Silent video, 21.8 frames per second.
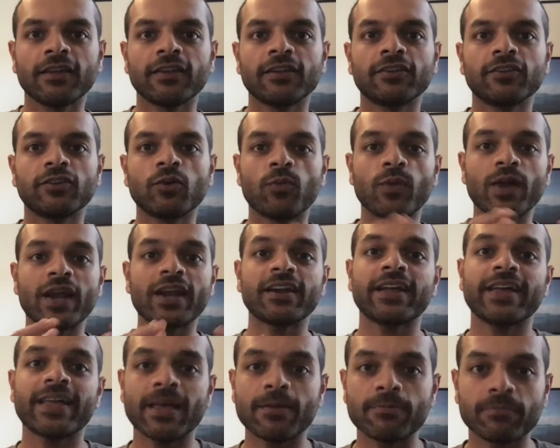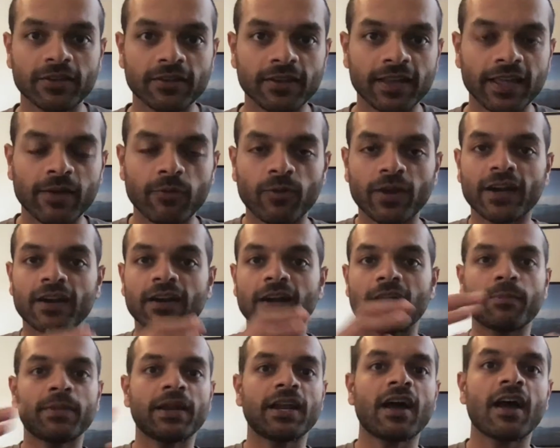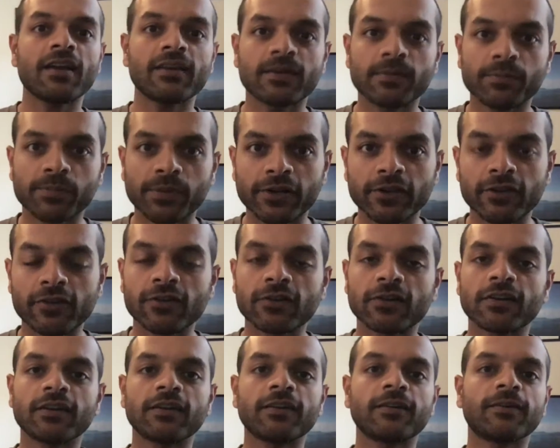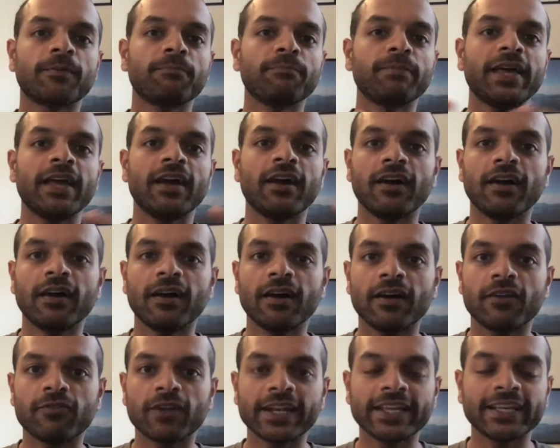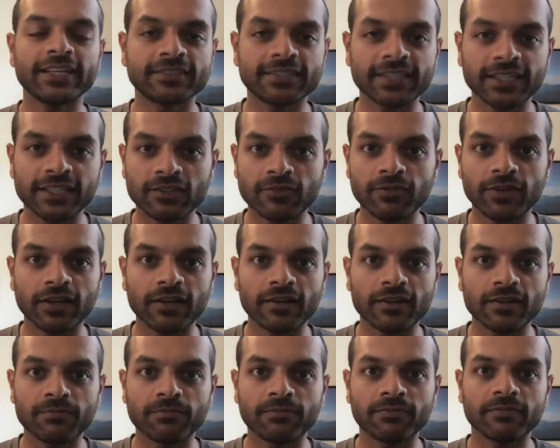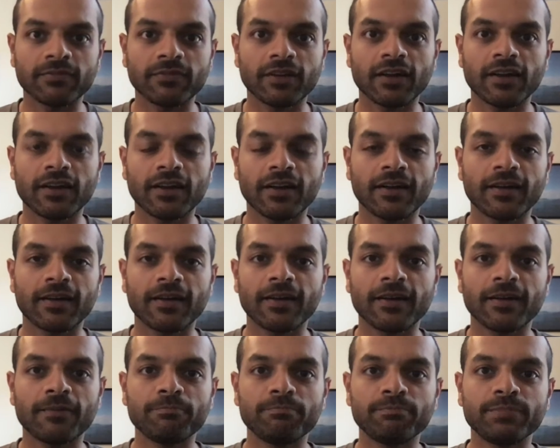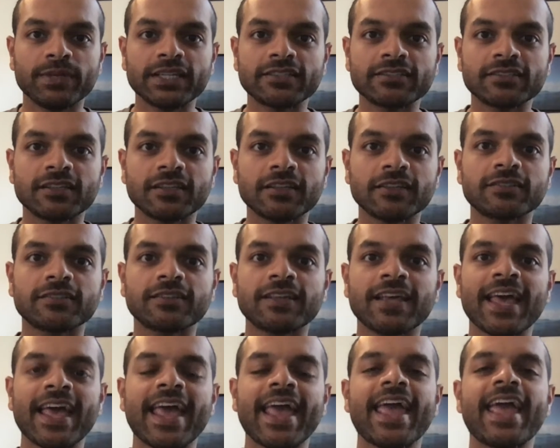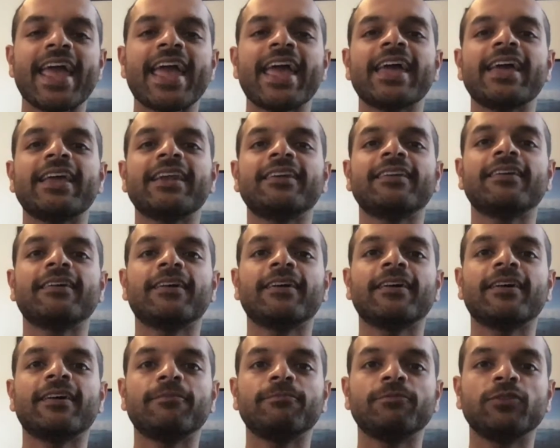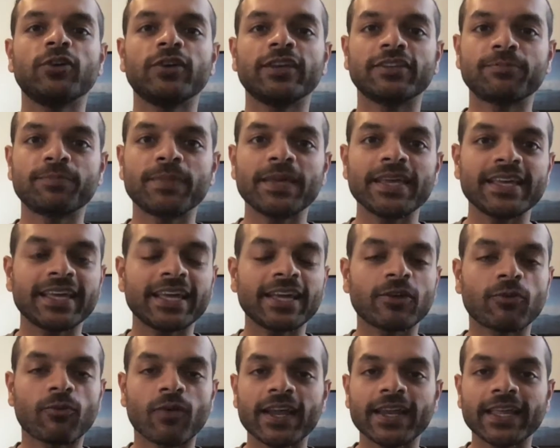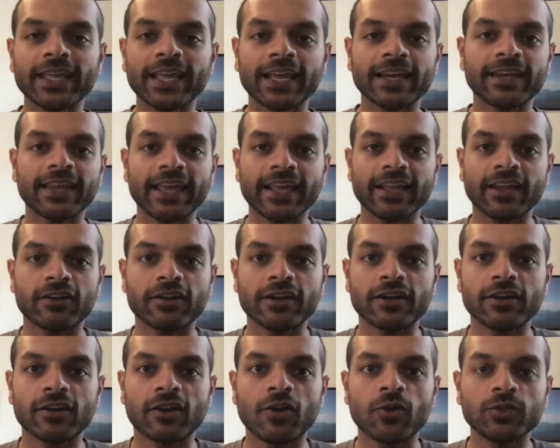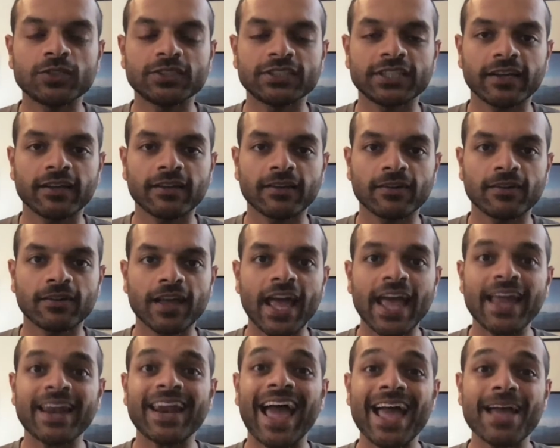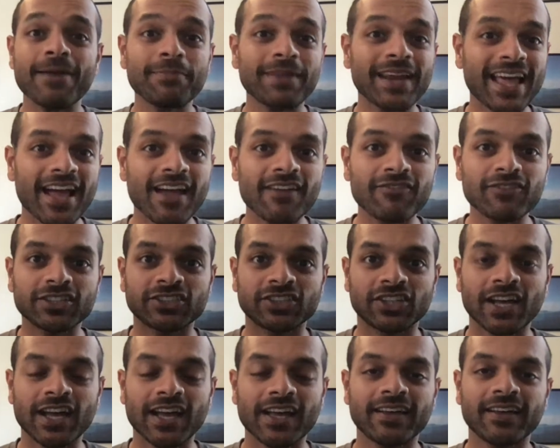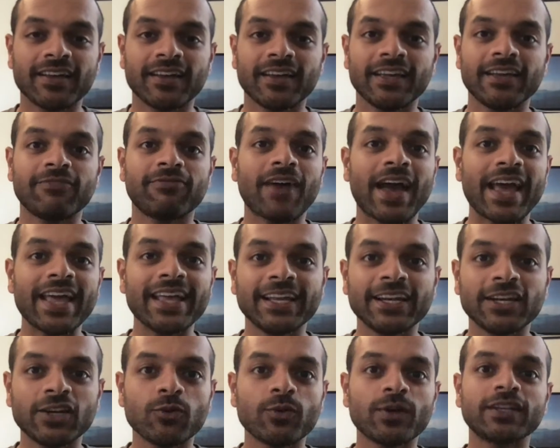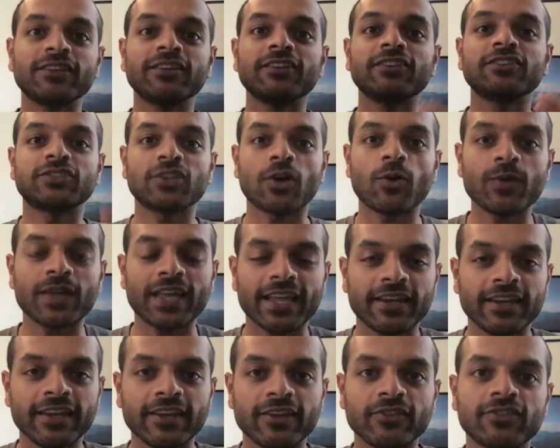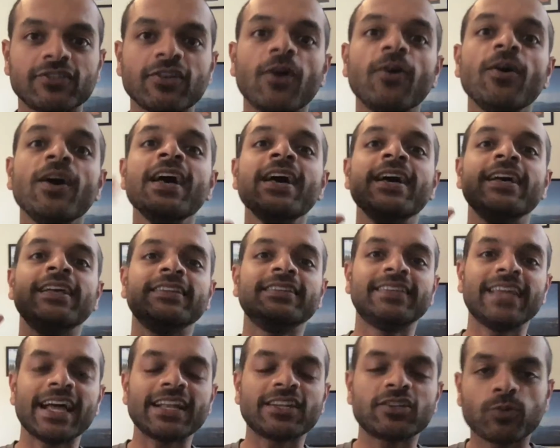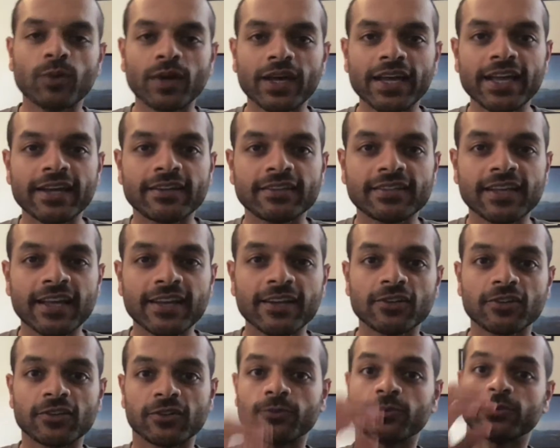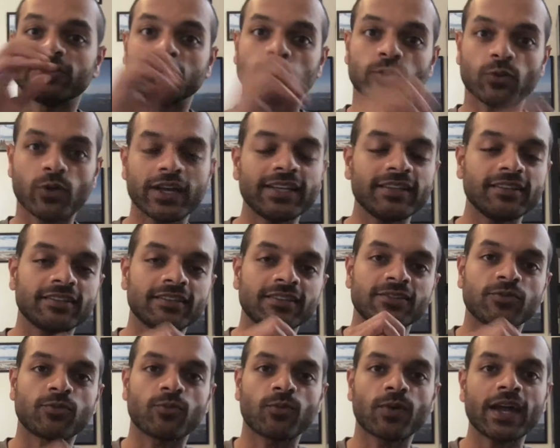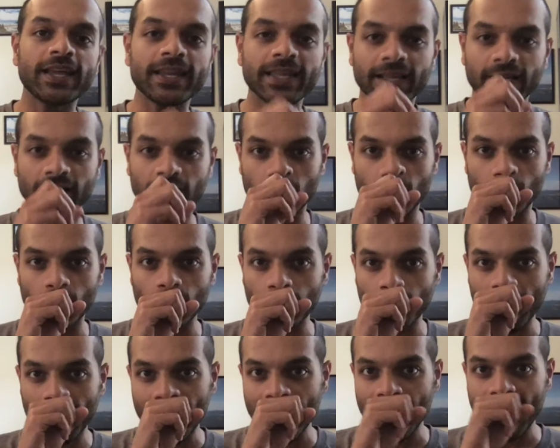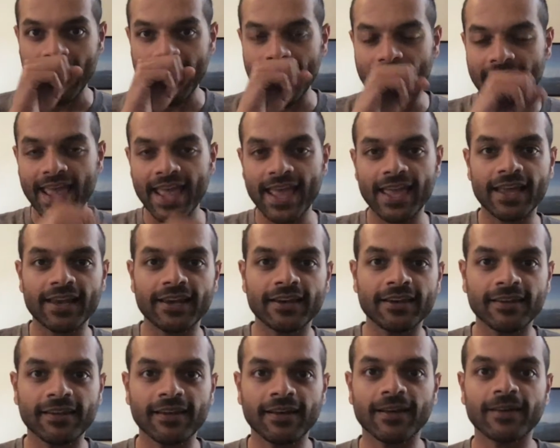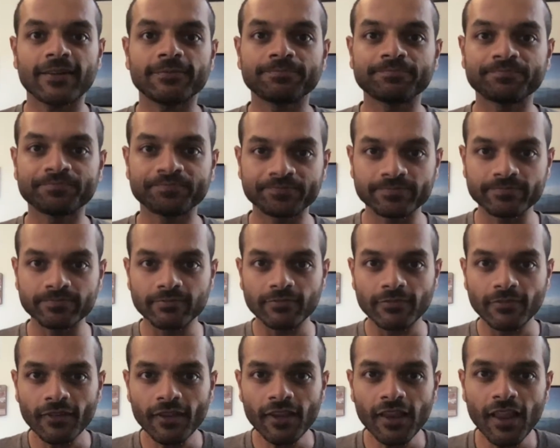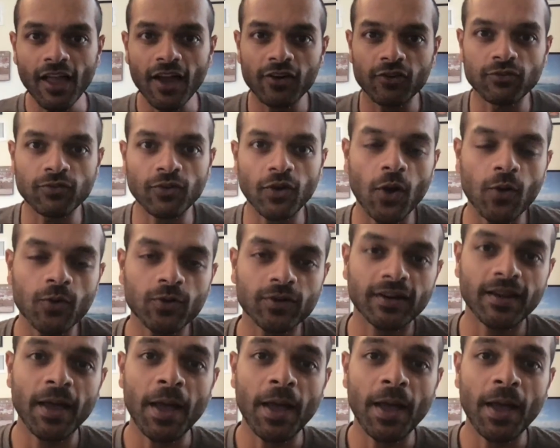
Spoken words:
to where I am today, where I'm an entrepreneur, running a six-figure business, and doing speaking, writing, and tech career coaching. And I'm an average guy. If I can do it, so can you. So that's why I decided to join this writing group, and wrote